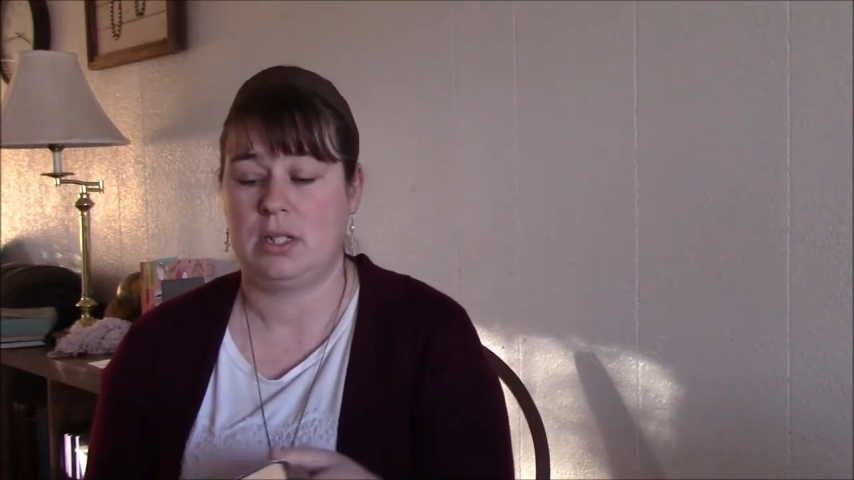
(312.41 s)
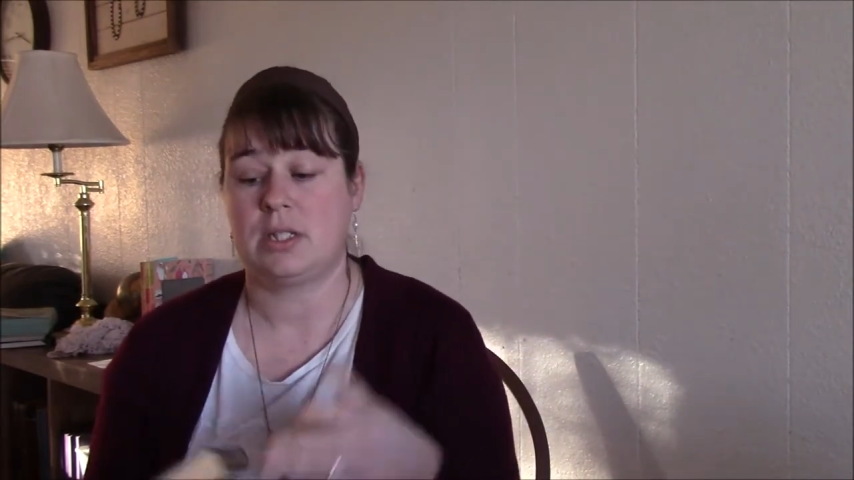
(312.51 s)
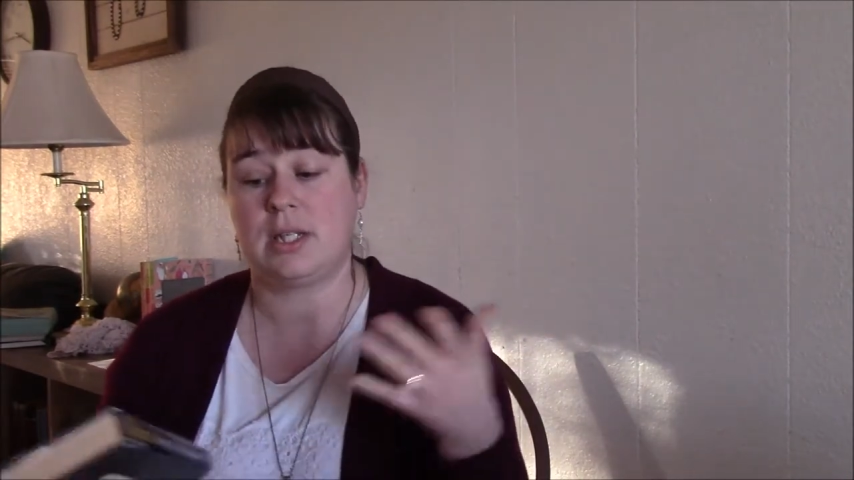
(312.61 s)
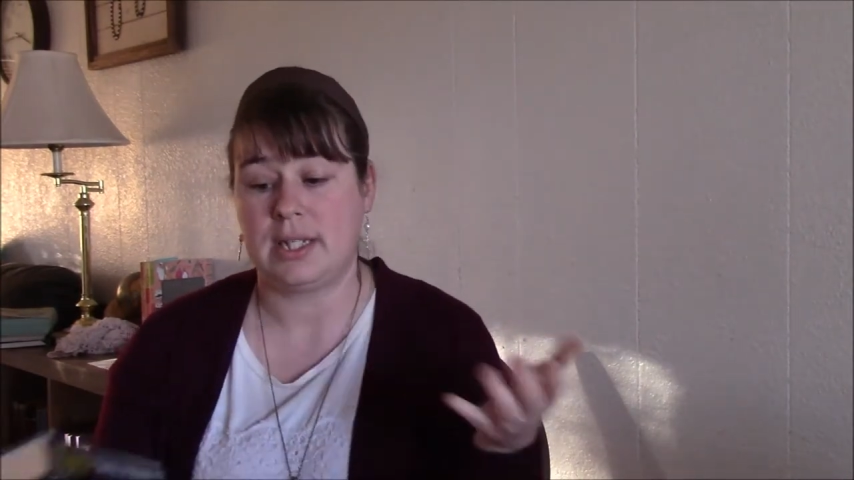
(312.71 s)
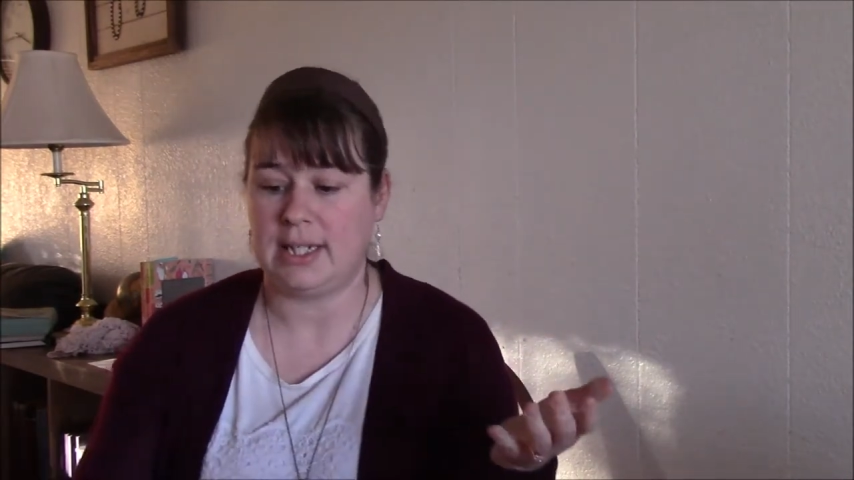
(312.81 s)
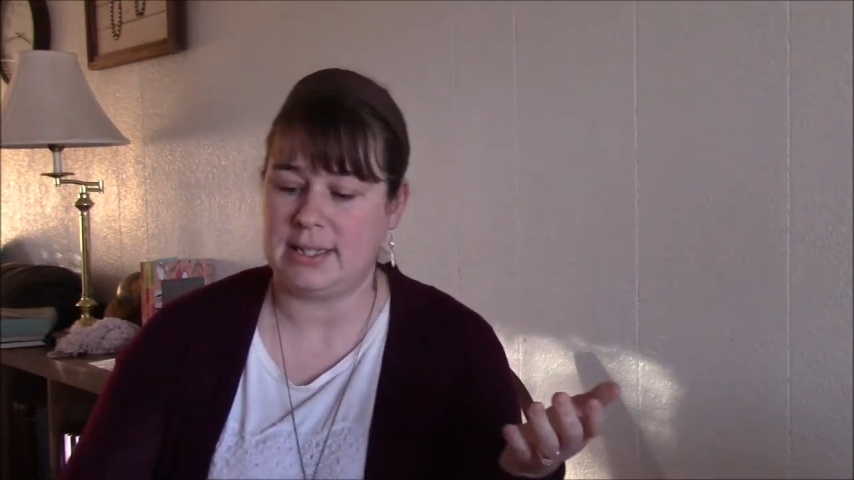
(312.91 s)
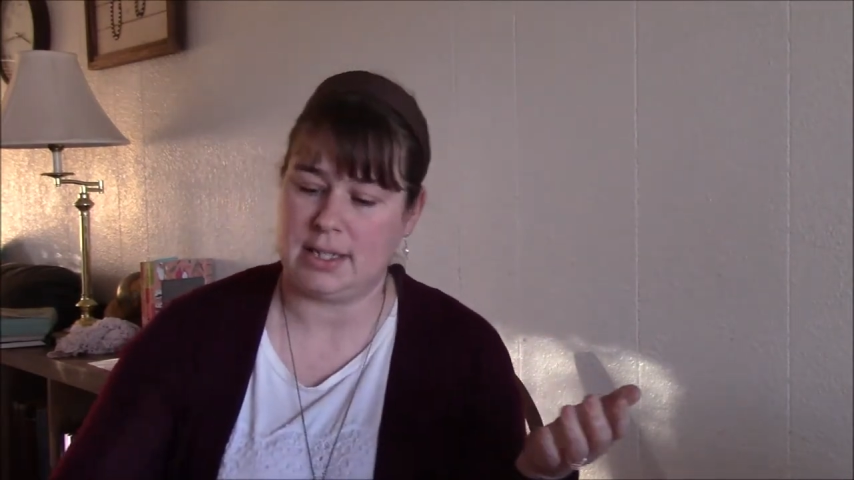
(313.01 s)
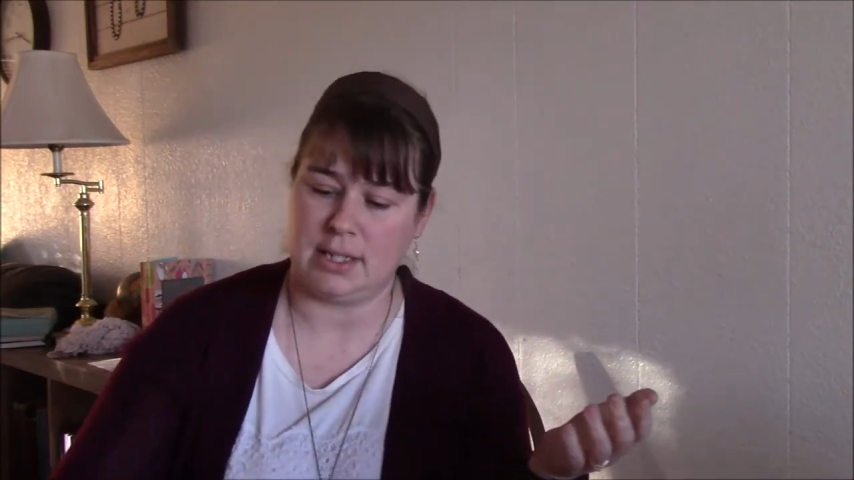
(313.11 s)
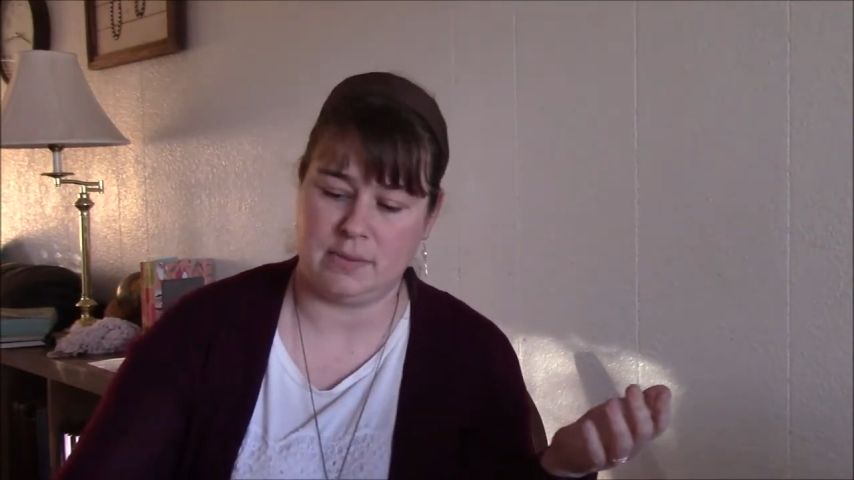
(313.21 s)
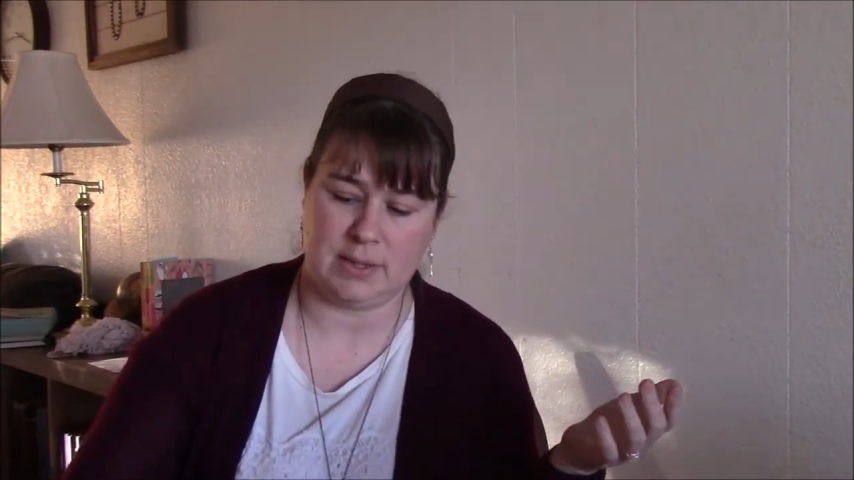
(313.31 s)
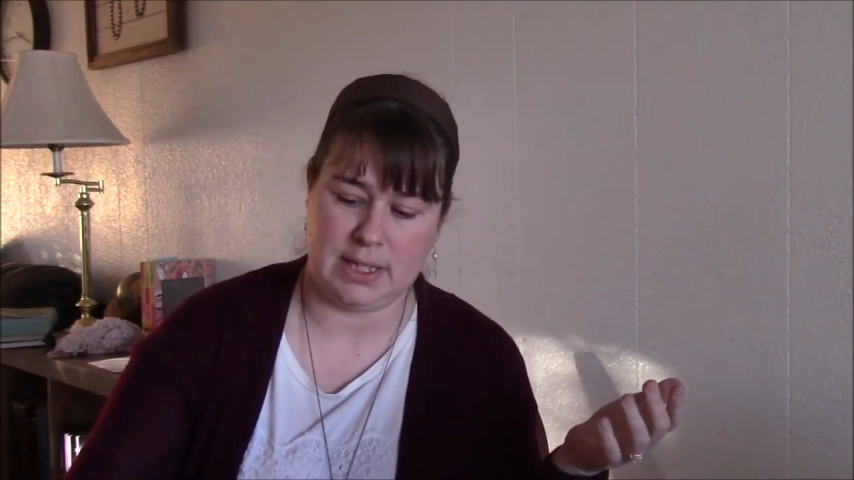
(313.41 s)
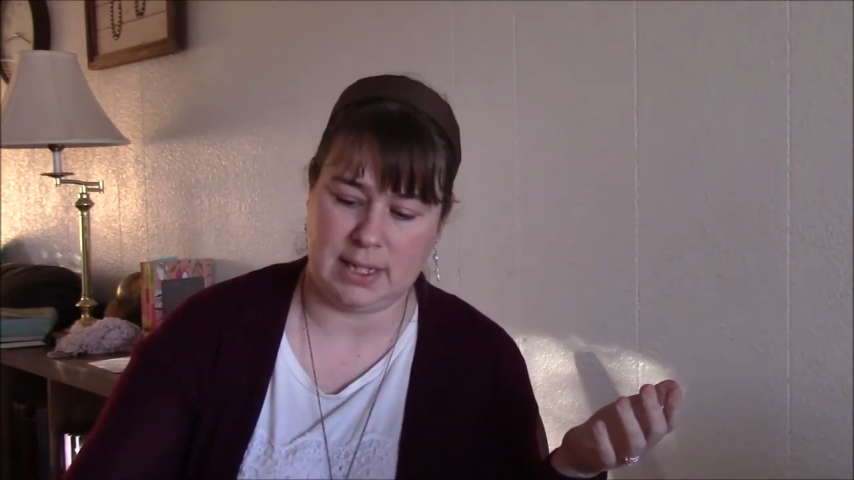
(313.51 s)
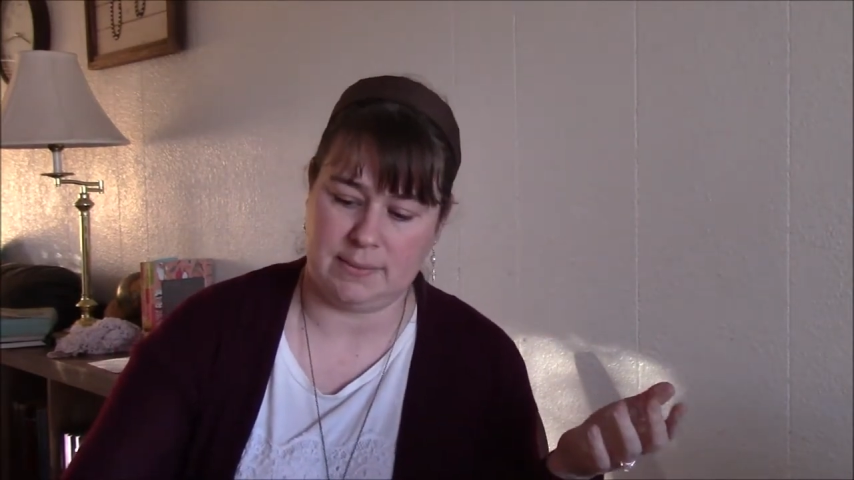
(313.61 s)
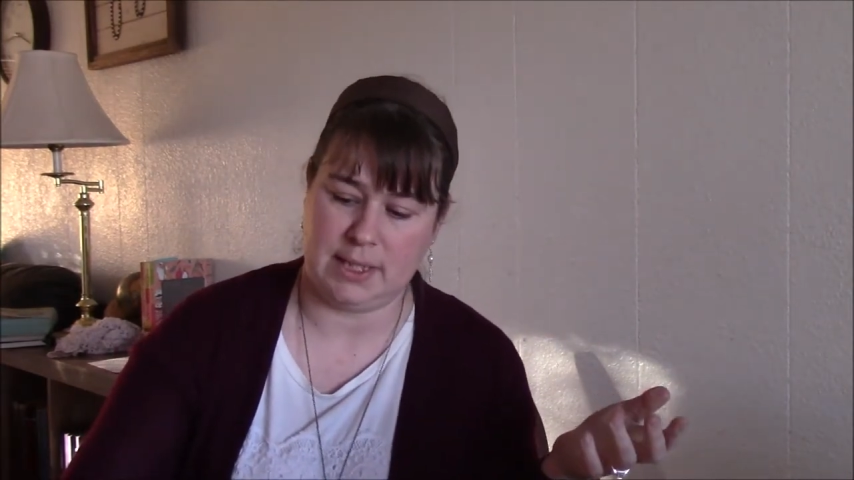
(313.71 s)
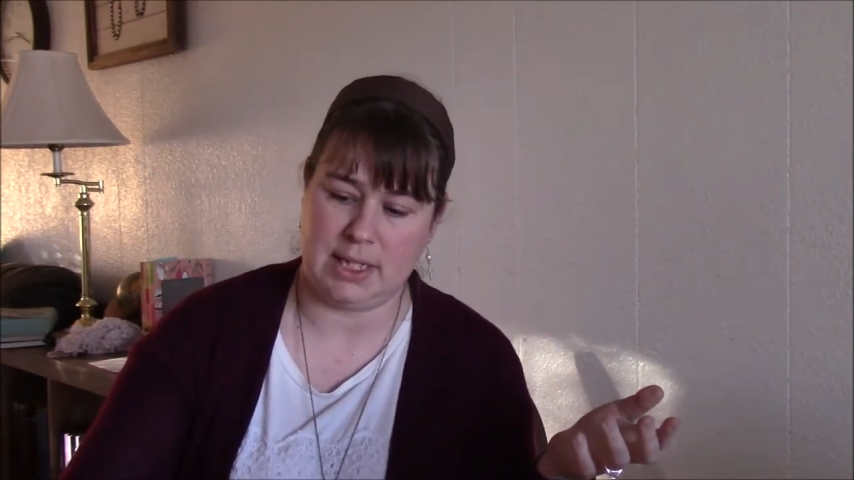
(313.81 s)
So that's another one
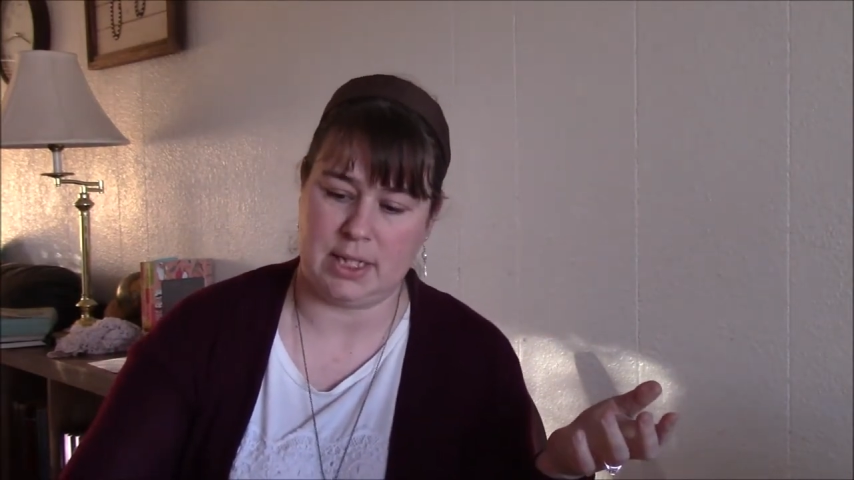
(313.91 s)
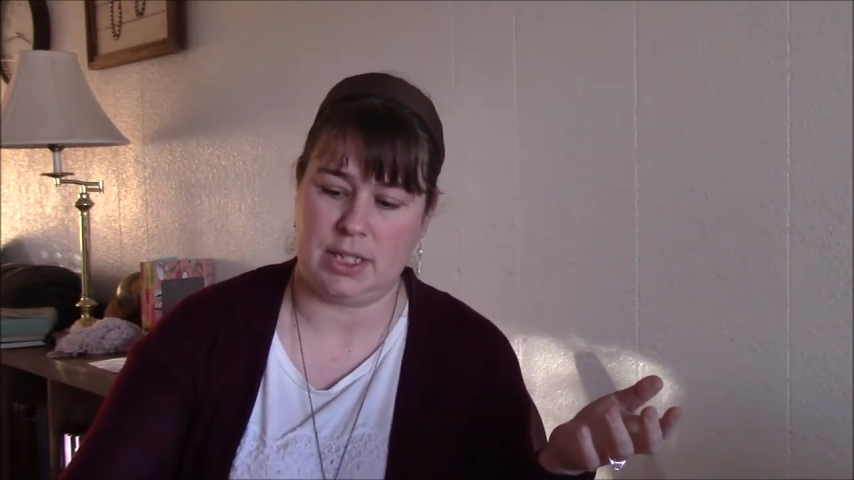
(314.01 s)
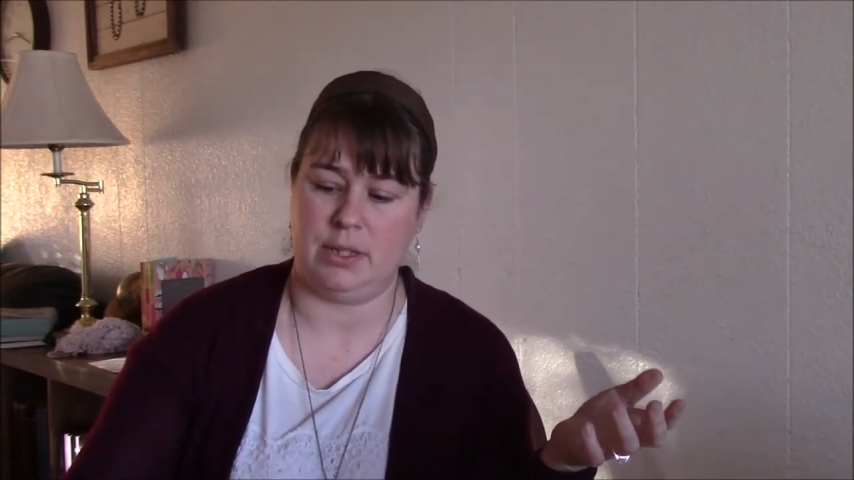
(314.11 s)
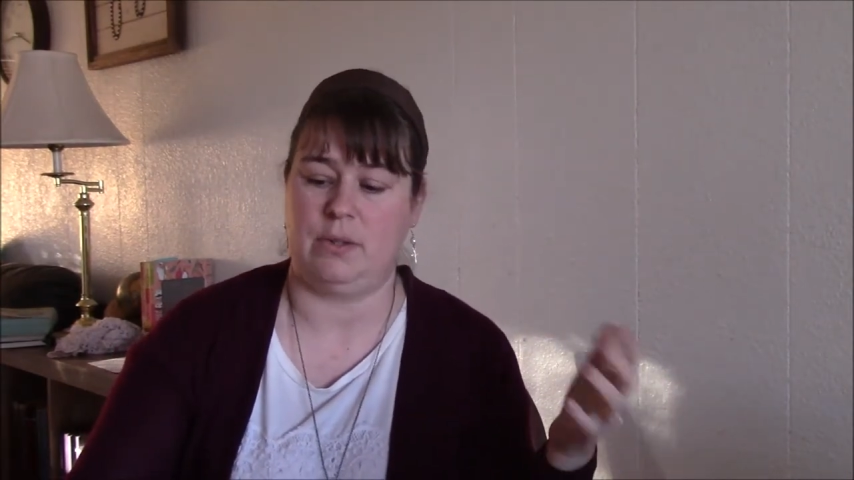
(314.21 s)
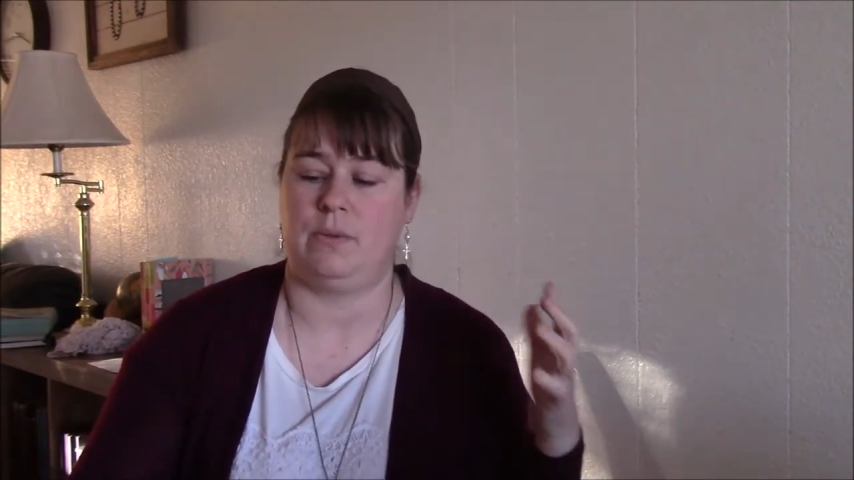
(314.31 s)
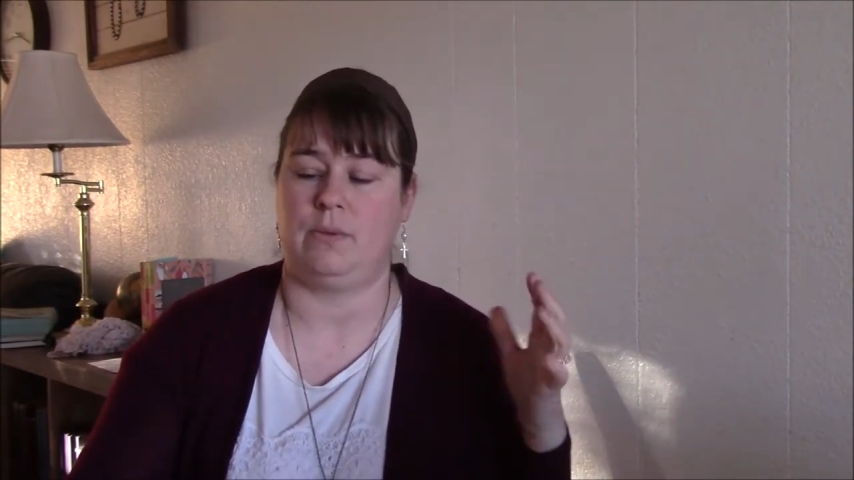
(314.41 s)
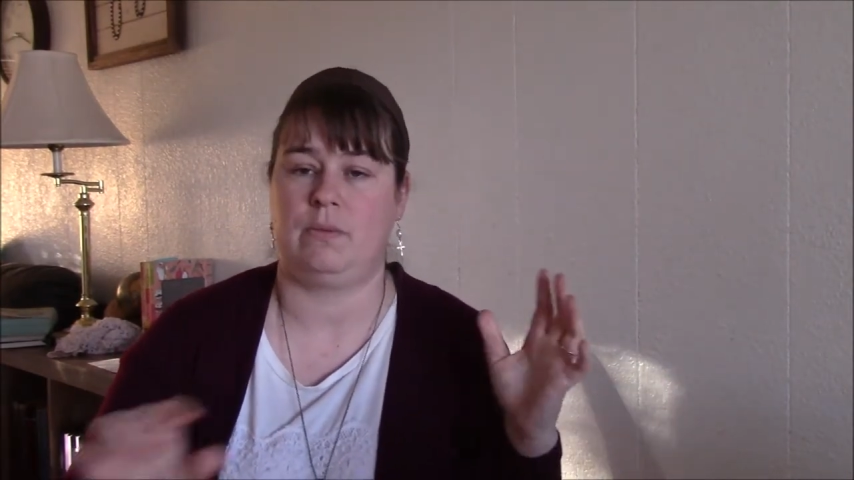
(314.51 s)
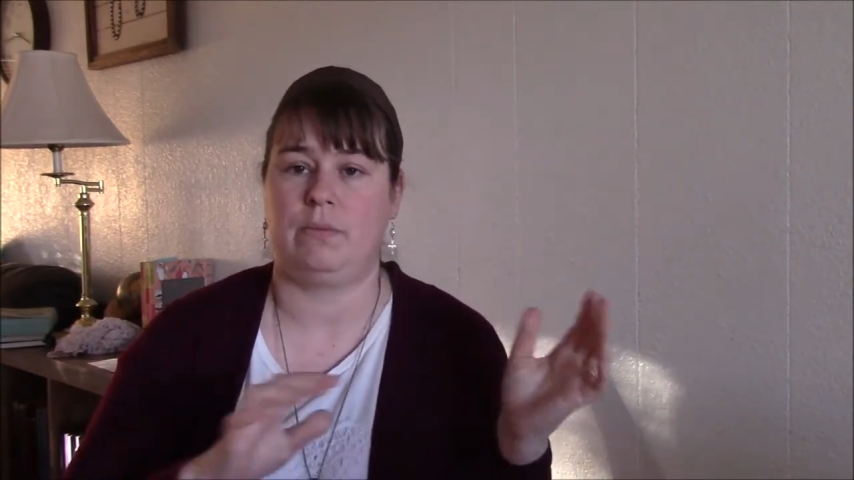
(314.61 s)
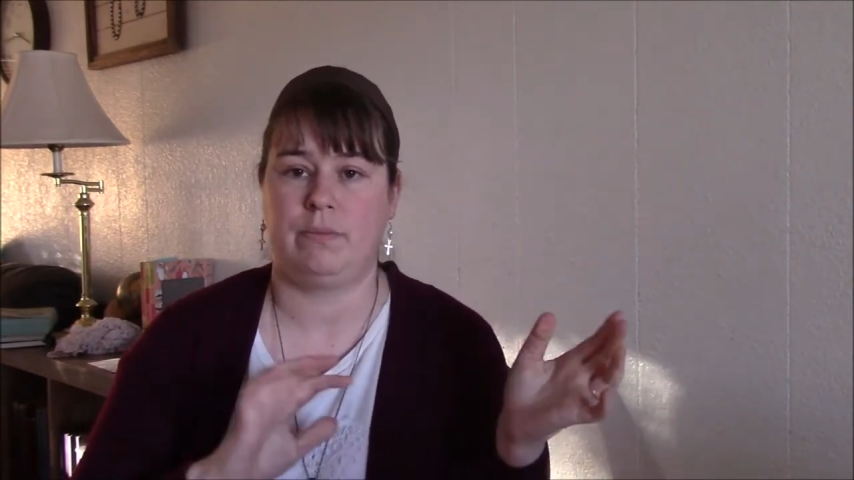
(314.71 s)
that I would like to